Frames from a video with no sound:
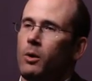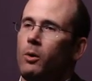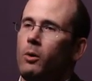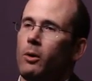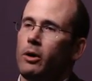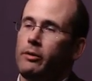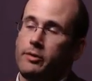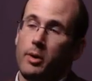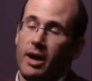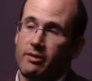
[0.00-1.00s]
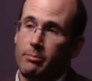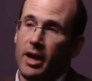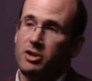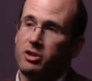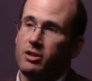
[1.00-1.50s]
Or if you have a
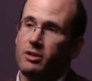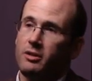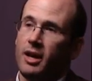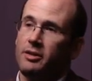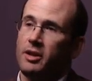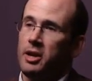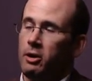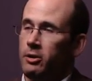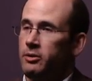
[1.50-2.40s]
pension that they